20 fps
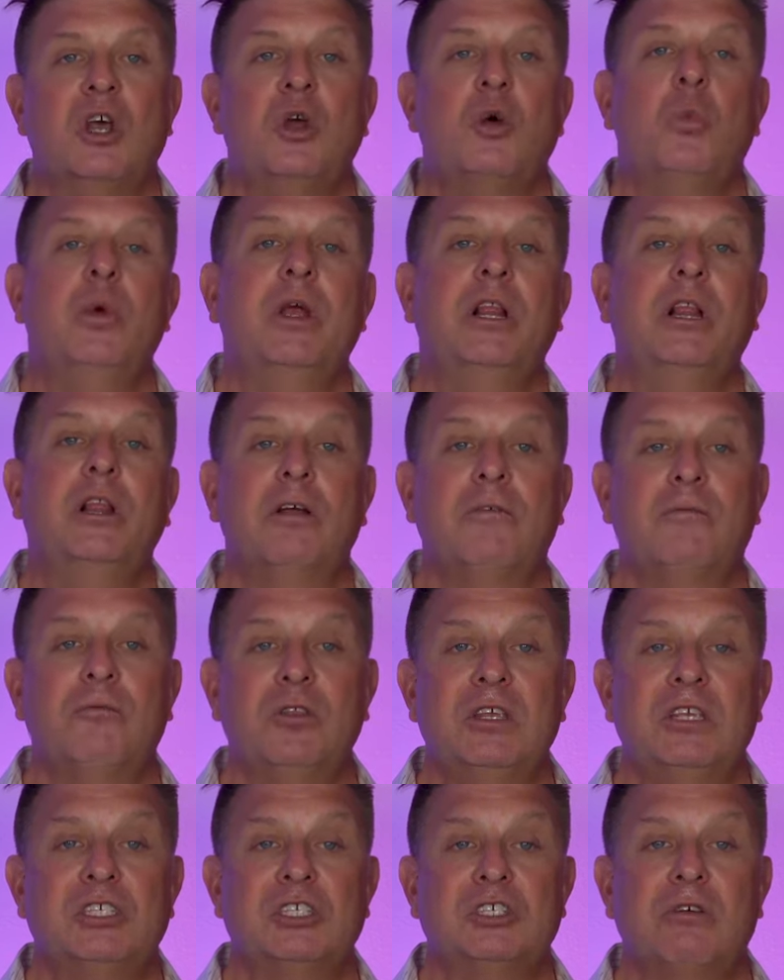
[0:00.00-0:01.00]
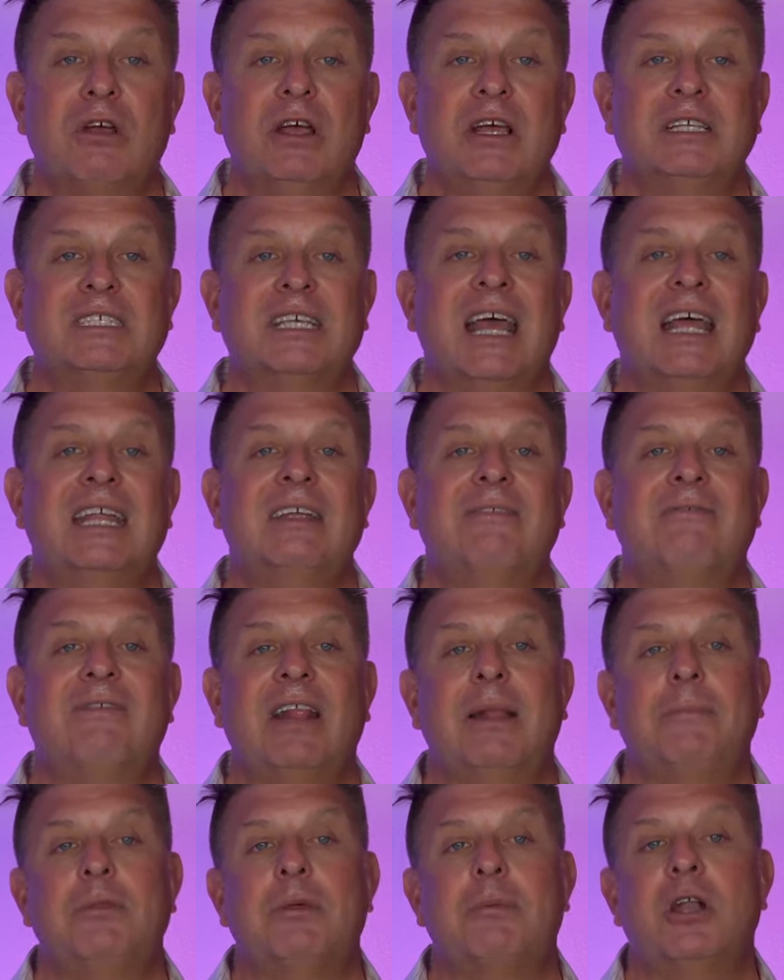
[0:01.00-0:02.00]
we look for these traits and
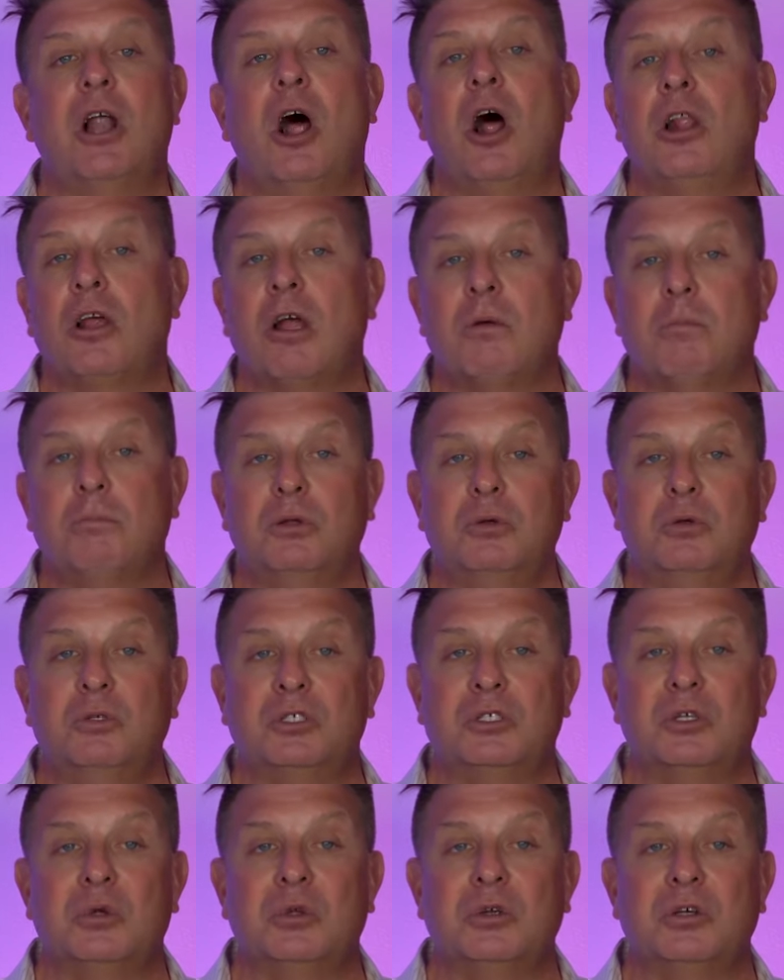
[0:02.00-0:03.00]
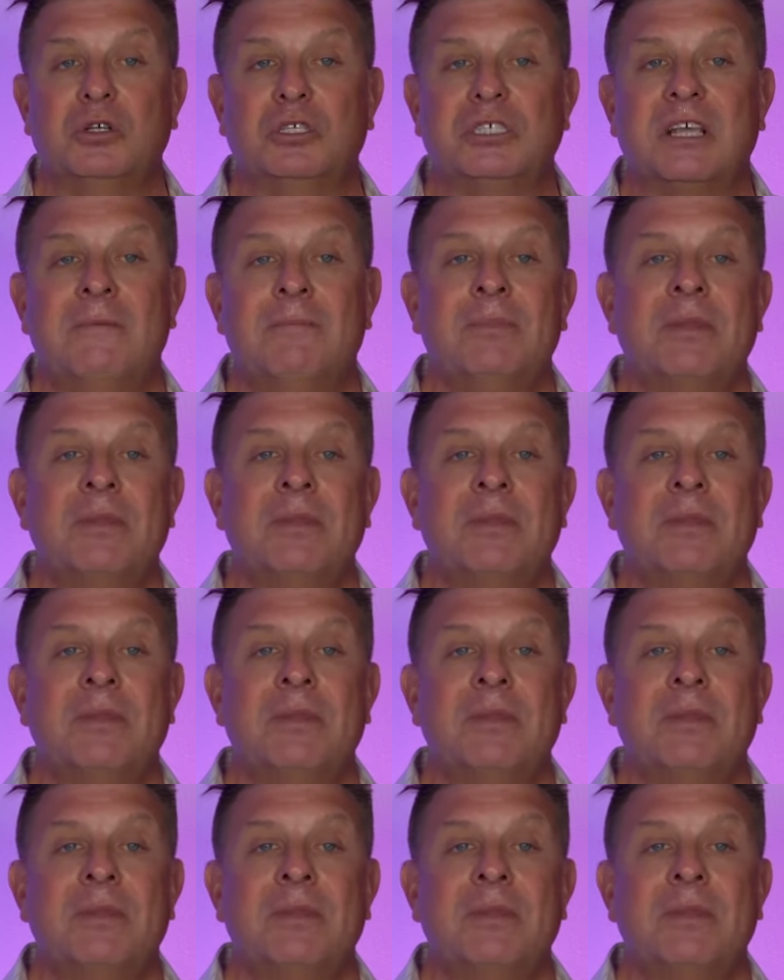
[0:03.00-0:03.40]
develop them in all our blue suiters